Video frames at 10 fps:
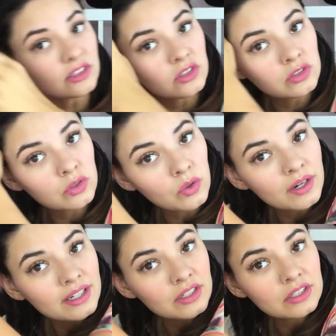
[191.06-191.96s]

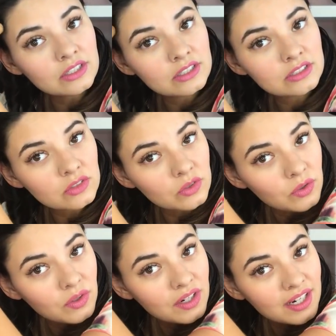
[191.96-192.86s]
tutorials
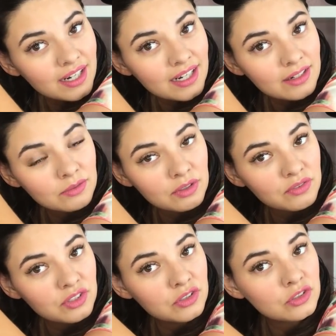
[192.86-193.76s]
or
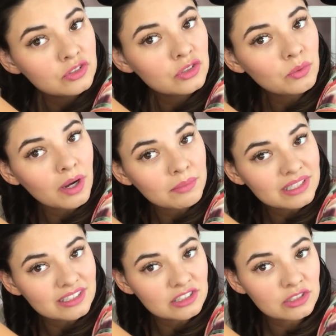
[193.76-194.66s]
reviews you want me
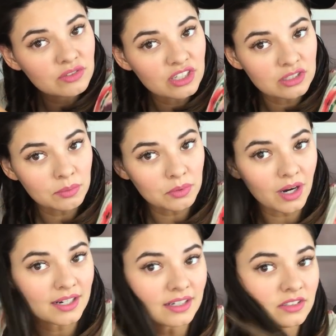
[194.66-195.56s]
to do. If there's a
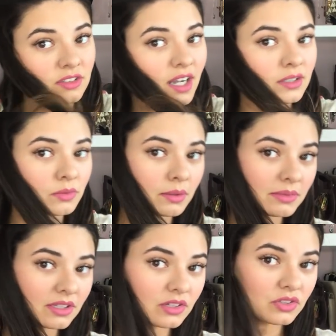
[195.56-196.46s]
product you guys want
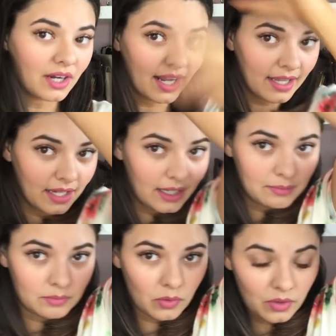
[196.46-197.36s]
me to try, I
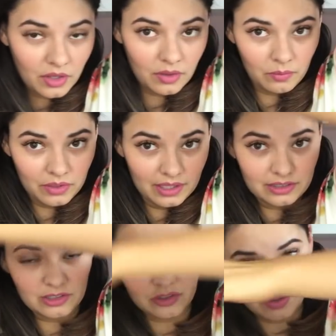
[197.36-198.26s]
am more than willing
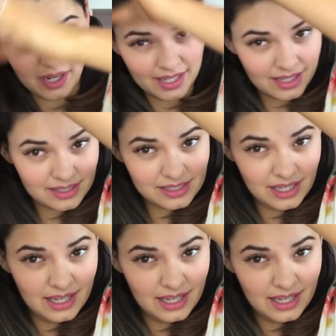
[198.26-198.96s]
to try it.